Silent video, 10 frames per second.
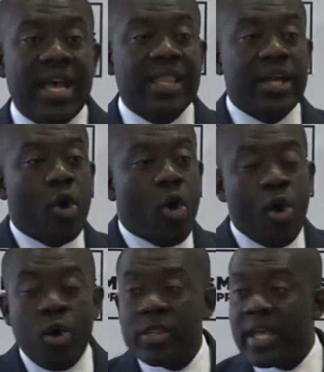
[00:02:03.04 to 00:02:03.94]
and then
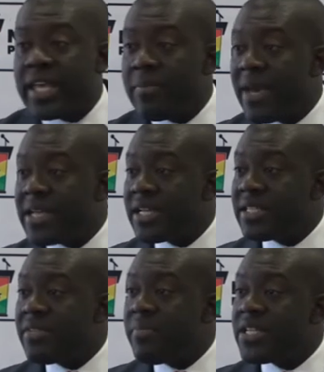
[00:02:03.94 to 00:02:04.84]
all the
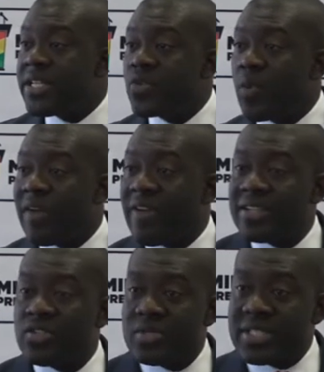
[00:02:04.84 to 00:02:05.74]
emergency measures we have
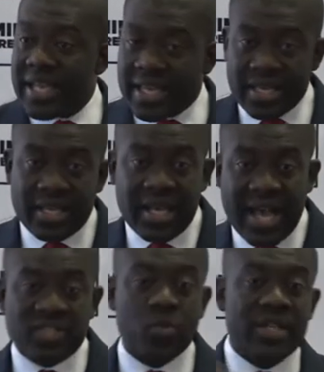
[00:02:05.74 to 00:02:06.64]
had to take
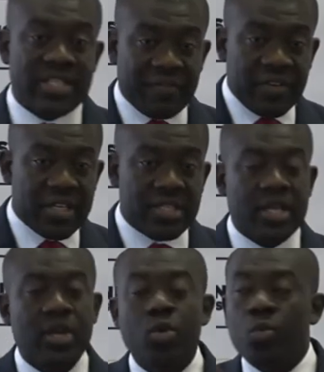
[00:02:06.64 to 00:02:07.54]
as we intervened
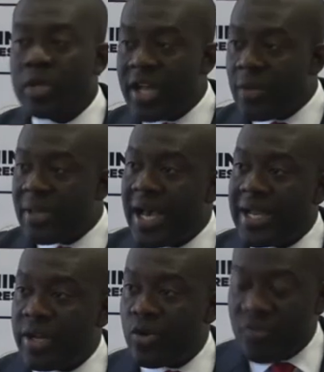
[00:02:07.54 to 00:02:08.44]
will now be
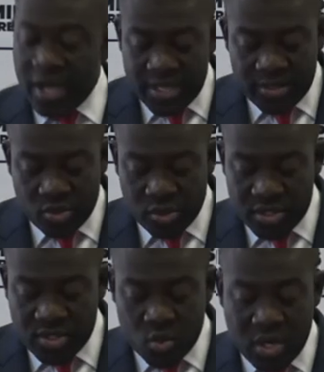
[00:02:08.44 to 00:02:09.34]
handed over to
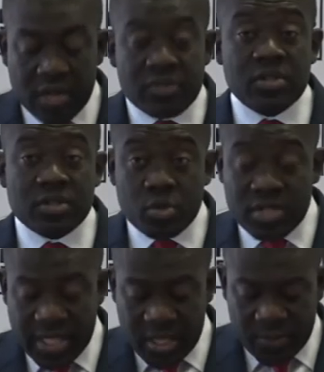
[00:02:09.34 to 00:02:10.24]
this new council to
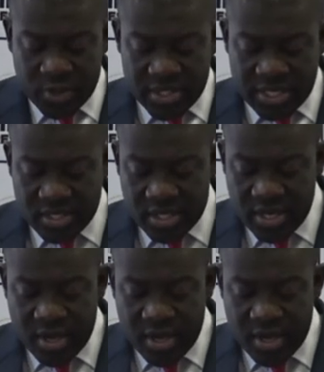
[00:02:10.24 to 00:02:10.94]
take the process